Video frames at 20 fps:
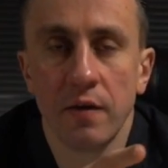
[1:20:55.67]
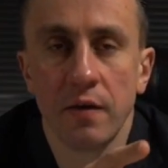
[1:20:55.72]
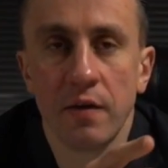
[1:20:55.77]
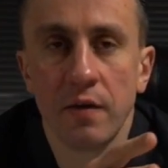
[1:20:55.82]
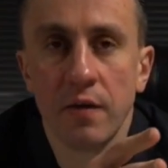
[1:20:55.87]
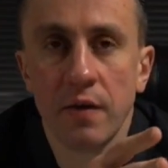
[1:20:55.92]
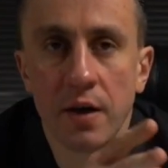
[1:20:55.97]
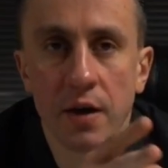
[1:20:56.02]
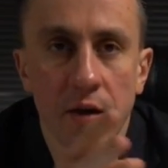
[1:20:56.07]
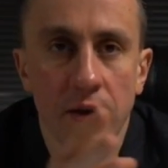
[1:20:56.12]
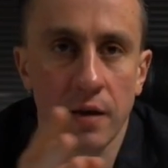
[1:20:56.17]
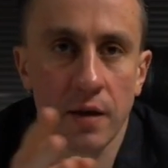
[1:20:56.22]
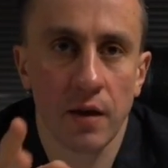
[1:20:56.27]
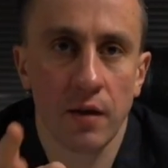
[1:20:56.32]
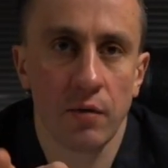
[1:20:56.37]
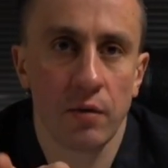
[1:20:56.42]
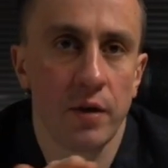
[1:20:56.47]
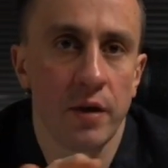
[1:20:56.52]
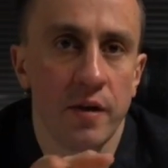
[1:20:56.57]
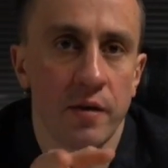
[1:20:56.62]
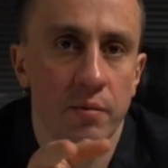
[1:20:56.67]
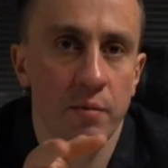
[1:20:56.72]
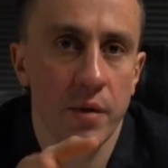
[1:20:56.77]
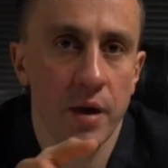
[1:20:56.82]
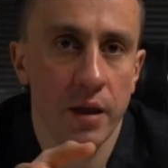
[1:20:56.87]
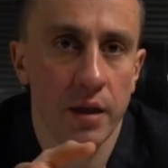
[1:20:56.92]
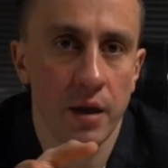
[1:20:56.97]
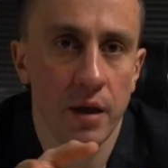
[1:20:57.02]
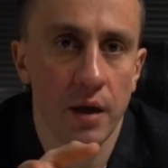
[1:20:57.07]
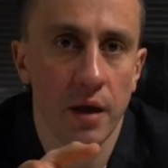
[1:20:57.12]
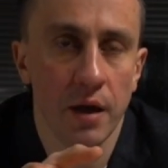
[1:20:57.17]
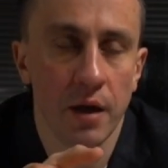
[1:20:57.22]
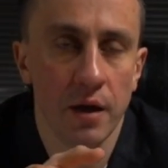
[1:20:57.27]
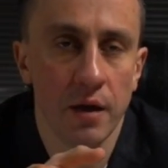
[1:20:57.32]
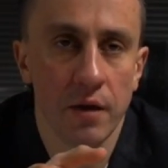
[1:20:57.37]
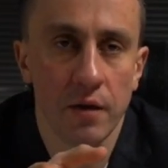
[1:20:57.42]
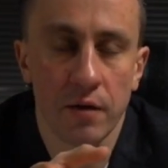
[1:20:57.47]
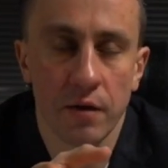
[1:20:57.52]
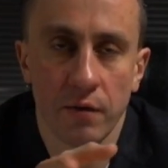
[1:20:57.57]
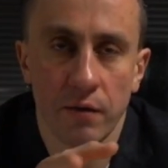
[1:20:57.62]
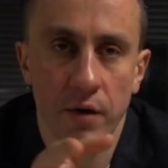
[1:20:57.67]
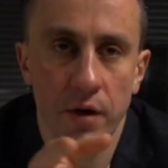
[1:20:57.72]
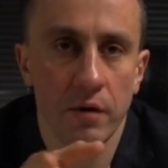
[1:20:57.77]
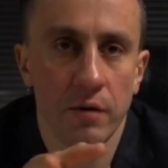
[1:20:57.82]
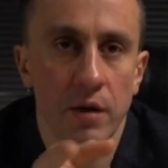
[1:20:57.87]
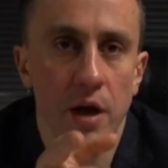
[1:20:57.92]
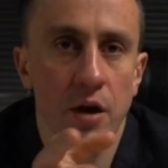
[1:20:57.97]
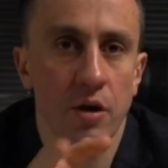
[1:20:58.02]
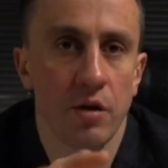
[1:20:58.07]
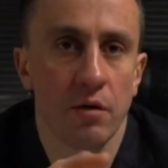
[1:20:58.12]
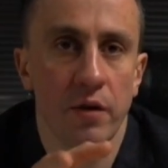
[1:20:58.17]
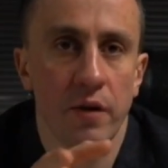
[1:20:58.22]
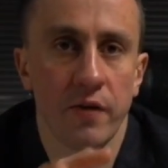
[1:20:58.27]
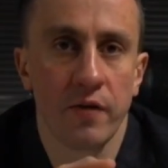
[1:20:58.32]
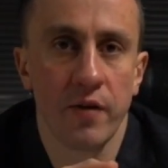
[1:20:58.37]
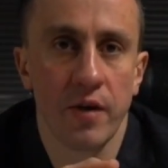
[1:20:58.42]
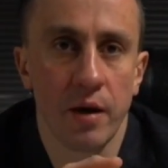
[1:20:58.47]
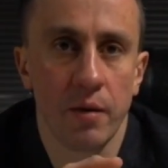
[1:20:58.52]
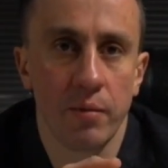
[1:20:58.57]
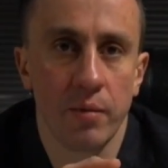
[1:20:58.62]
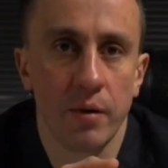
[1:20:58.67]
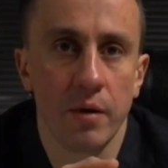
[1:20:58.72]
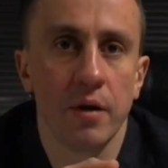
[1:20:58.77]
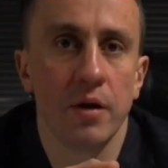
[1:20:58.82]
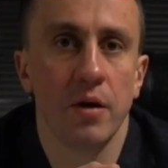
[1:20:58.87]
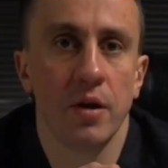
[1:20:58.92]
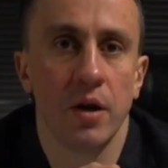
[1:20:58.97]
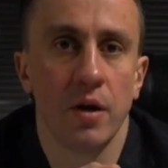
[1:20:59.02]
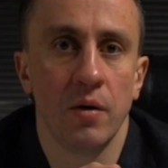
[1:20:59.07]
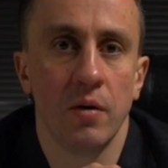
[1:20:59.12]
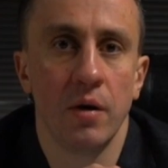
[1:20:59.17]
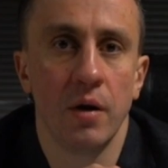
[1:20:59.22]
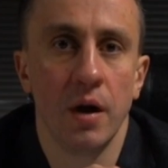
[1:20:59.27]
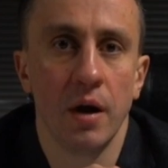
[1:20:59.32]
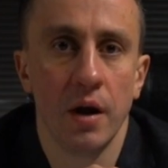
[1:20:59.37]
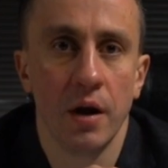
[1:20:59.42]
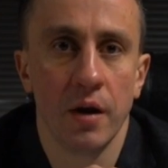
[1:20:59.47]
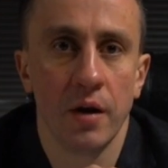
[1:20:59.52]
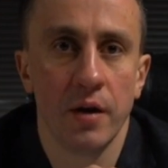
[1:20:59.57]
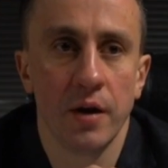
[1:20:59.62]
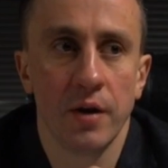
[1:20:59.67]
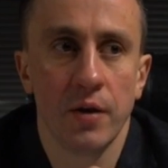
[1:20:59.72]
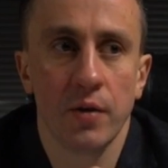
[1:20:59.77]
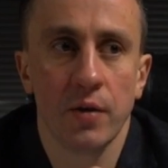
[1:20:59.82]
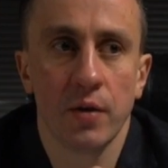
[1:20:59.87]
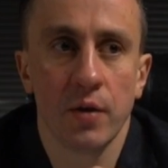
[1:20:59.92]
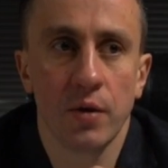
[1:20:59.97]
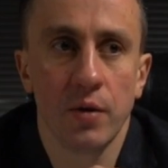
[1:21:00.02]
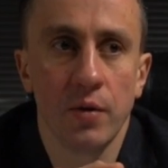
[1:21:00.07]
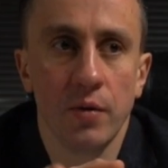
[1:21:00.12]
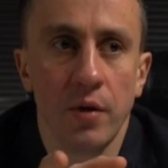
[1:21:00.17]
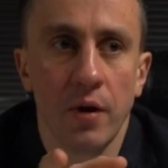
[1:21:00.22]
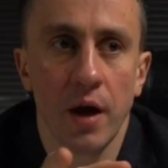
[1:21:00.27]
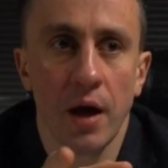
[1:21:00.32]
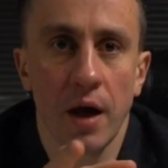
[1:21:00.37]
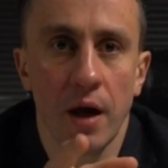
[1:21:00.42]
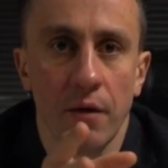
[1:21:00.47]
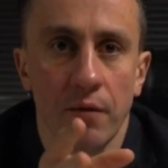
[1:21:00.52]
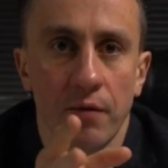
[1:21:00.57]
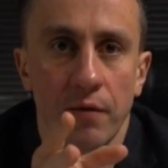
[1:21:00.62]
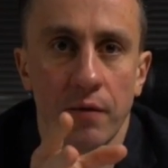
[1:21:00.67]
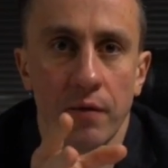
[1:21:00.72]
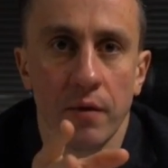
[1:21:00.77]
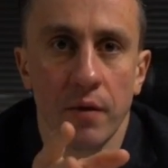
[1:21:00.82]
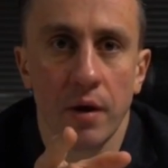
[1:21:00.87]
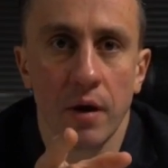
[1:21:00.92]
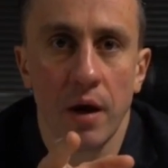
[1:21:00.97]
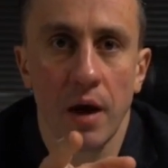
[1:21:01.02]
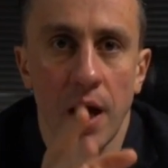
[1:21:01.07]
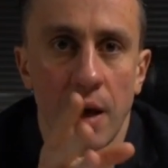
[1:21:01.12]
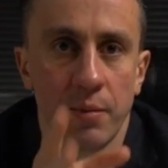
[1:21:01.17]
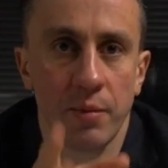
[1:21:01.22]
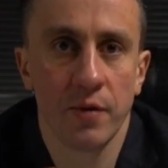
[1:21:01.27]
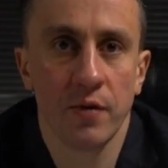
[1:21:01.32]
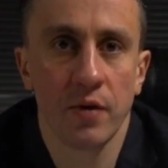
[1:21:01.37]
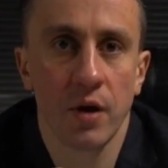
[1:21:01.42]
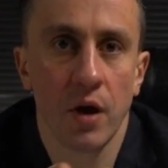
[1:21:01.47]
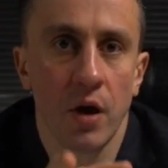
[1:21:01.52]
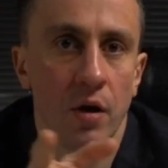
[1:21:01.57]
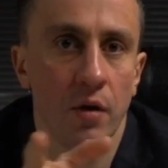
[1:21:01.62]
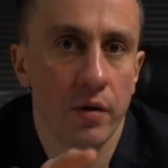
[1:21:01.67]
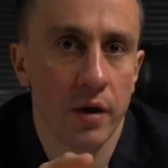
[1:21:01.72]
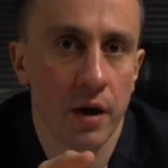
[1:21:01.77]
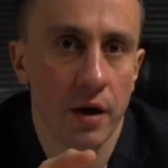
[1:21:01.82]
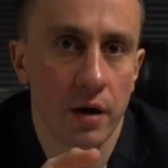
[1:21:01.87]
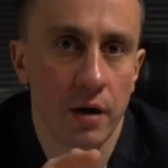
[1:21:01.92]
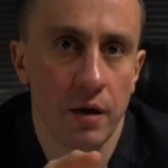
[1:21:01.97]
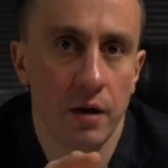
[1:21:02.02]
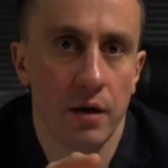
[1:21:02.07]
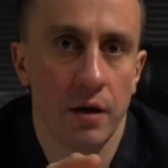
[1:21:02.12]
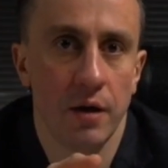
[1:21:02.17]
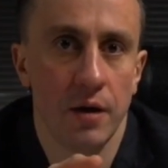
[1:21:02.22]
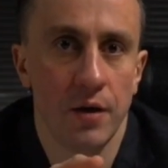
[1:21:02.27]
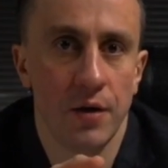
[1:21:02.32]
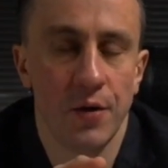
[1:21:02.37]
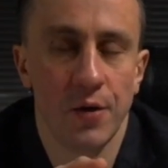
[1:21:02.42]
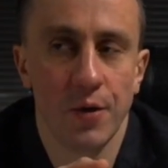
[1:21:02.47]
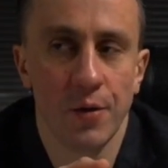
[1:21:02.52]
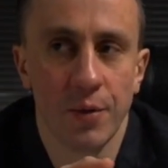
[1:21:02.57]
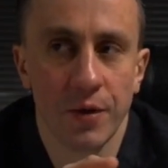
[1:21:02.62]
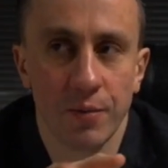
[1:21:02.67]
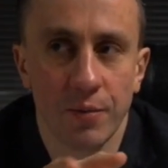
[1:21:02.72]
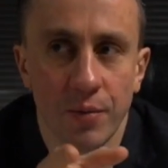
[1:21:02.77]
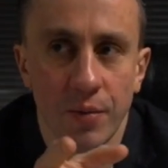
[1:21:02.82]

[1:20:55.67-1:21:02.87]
decentralized money. It's a very natural step, It could have happened earlier, but